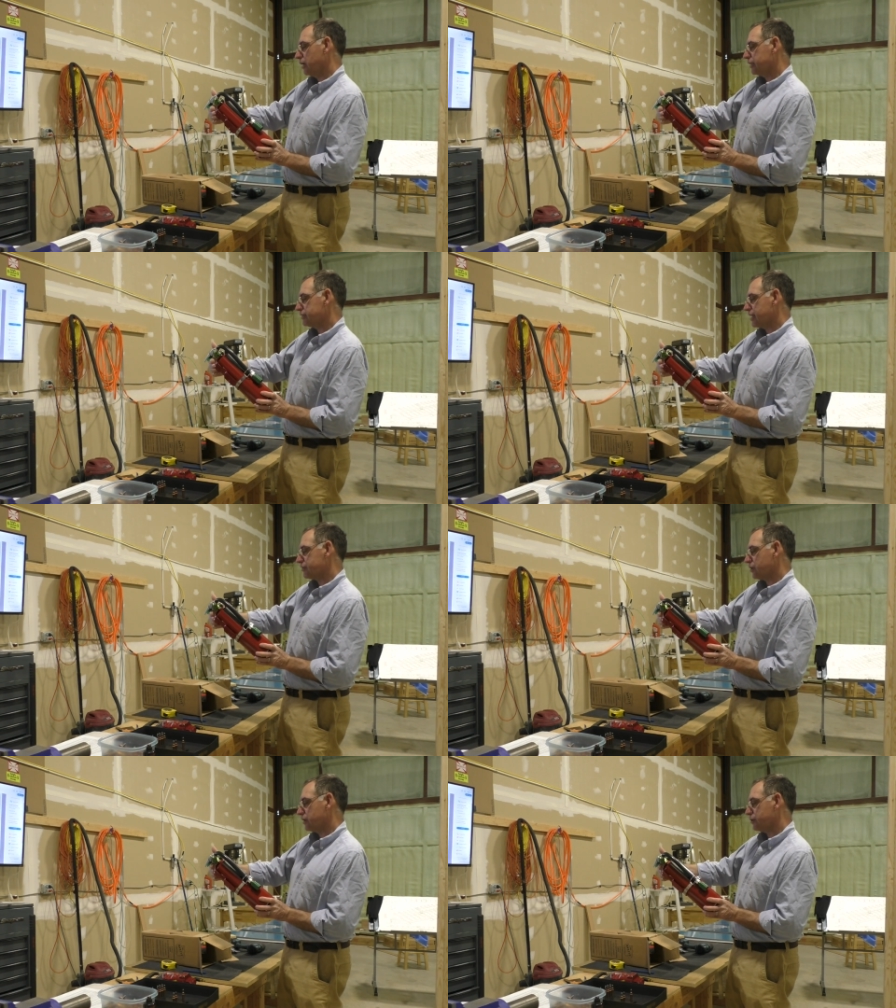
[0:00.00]
It
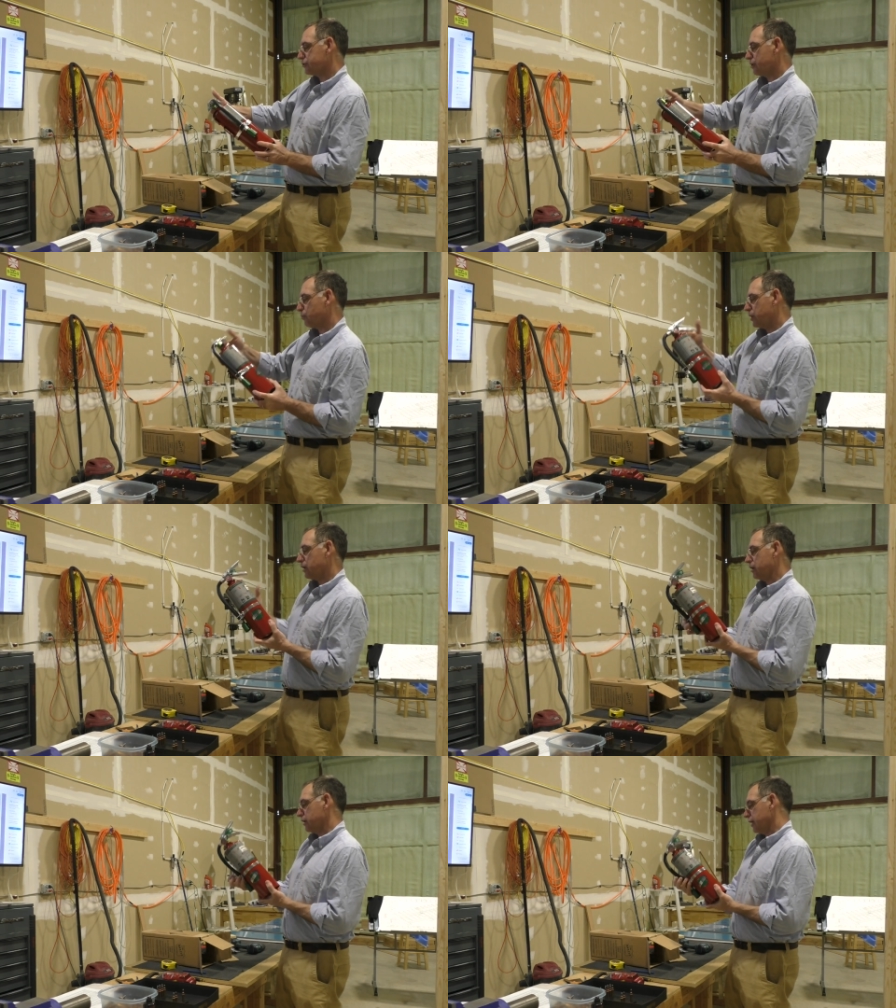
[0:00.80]
says on here
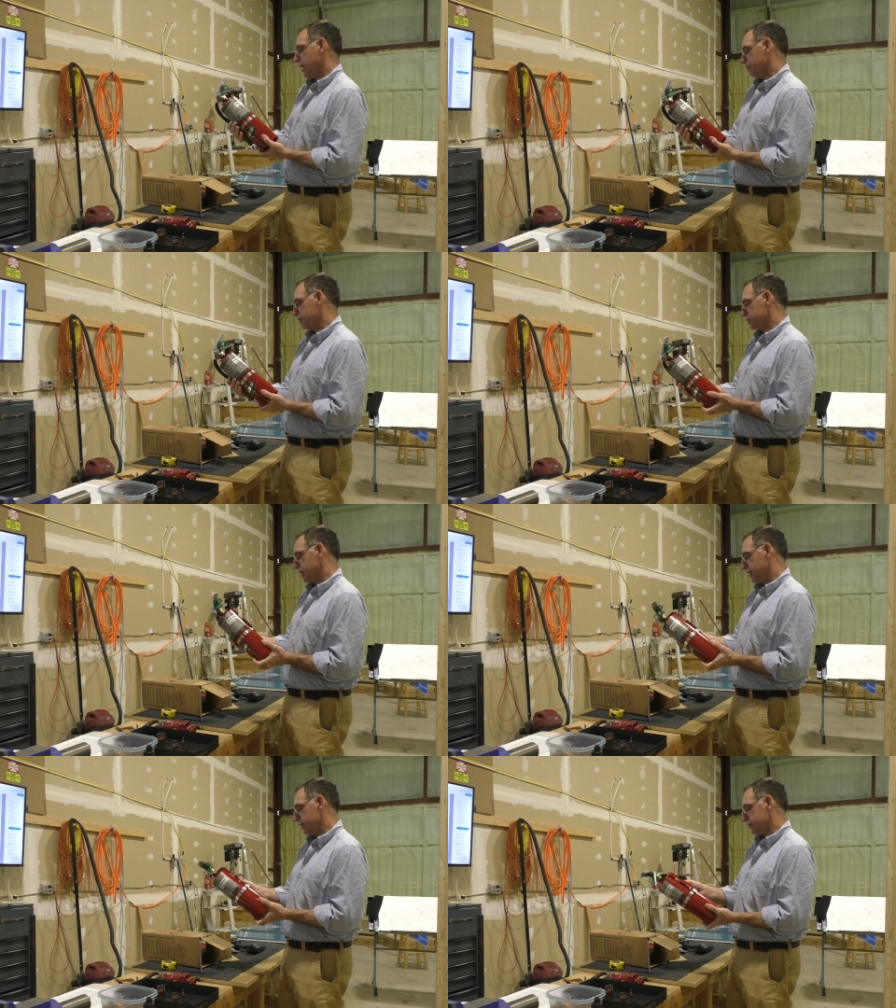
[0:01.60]
somewhere how much
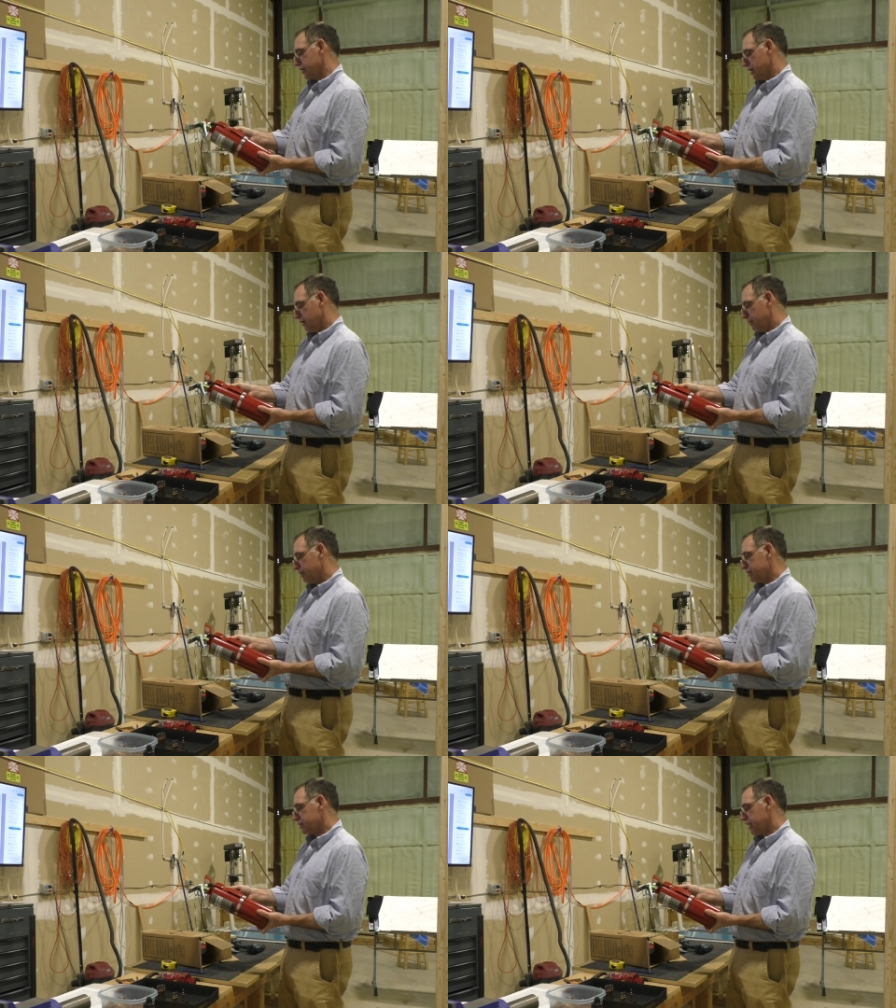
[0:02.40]
it is.
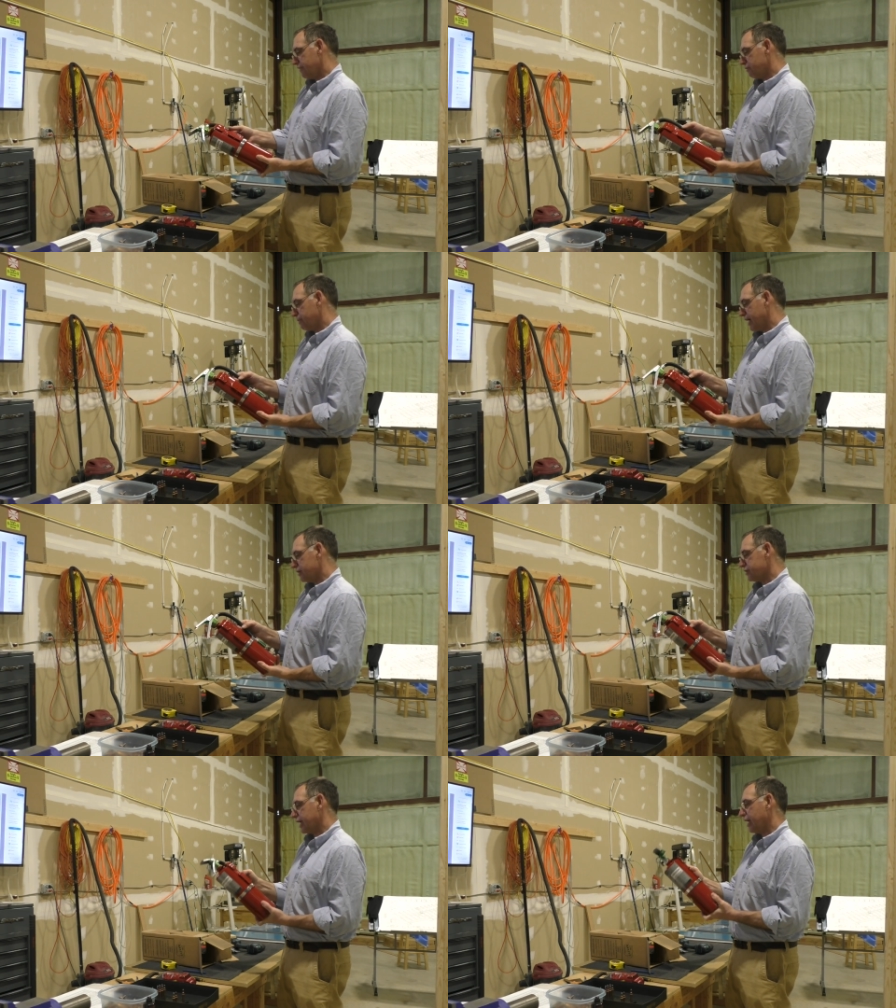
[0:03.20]
Maybe it's 11
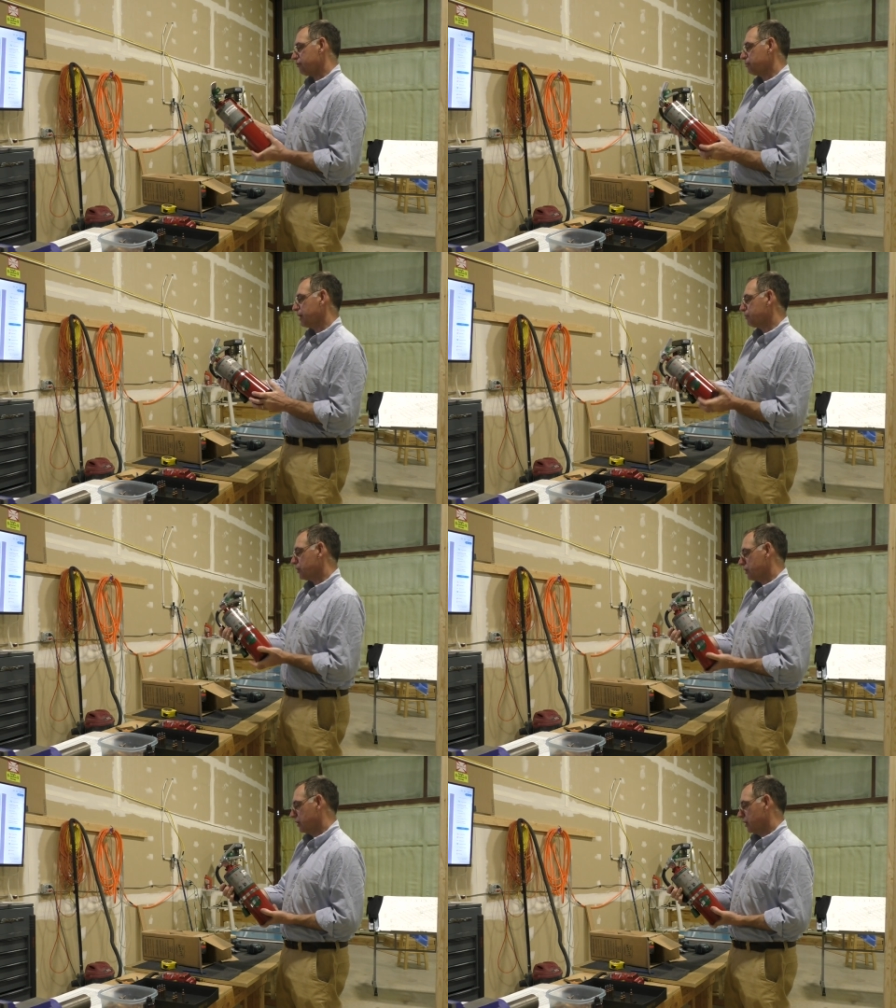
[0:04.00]
pounds, I can't
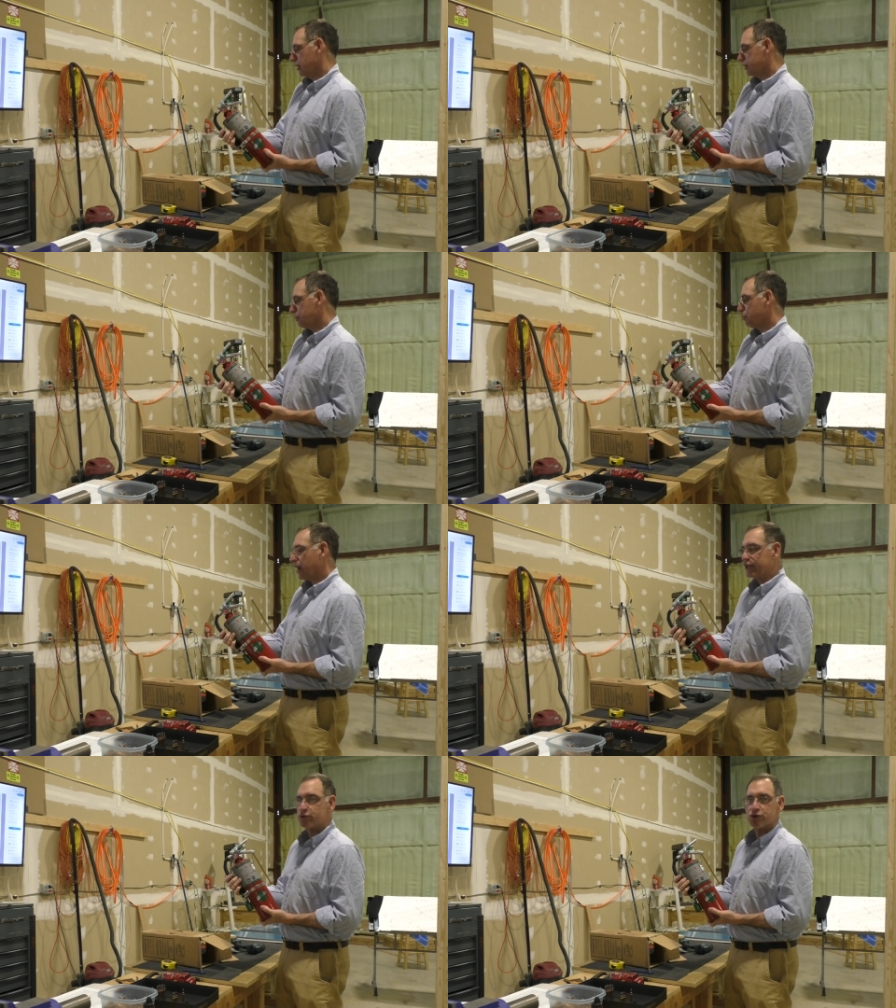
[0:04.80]
remember. The
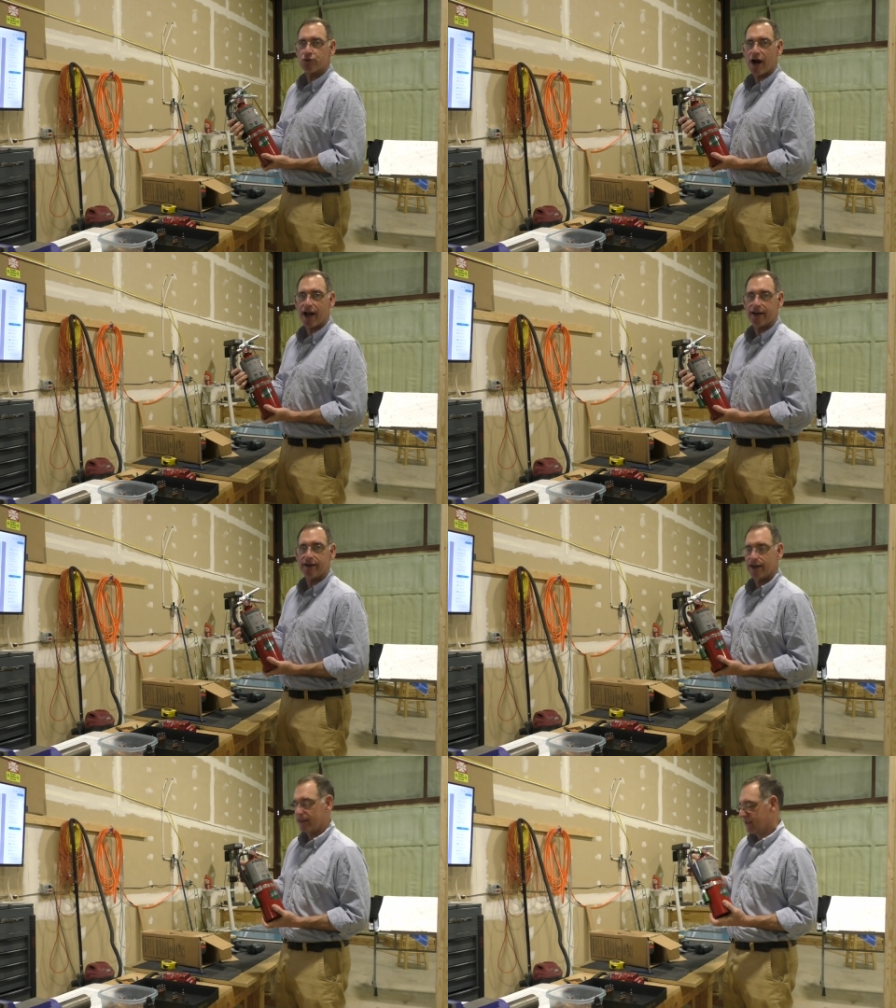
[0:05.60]
price was
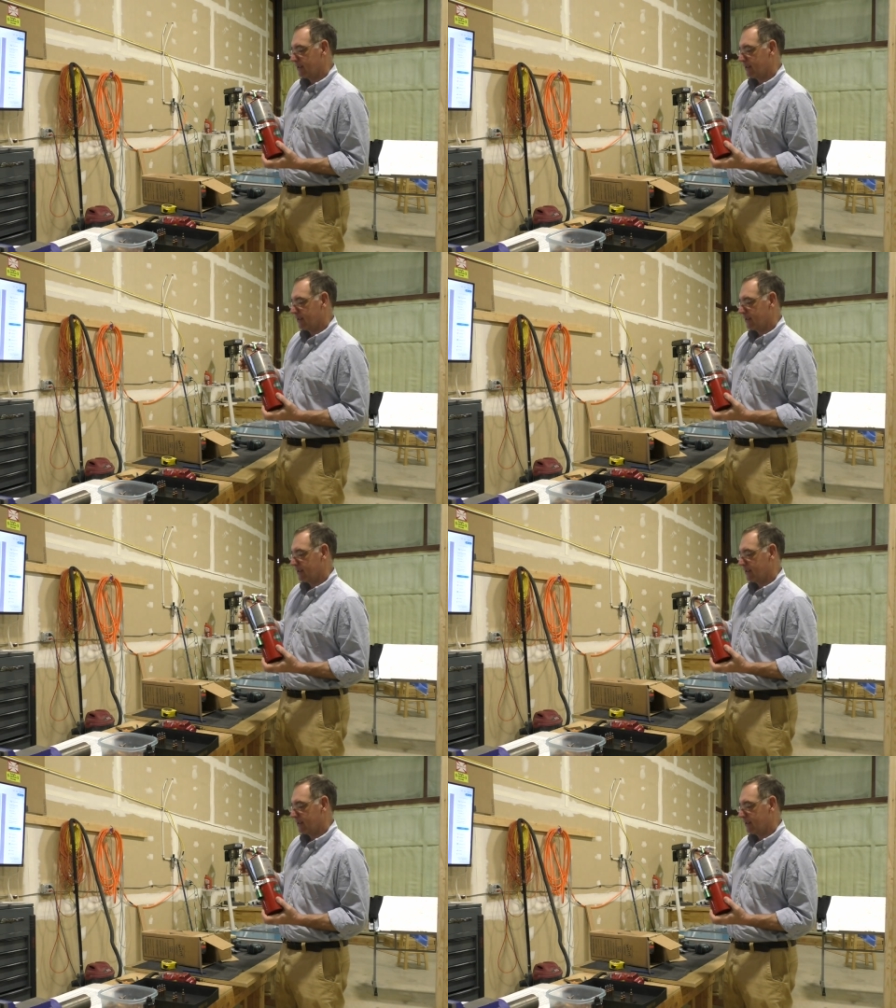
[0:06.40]
right.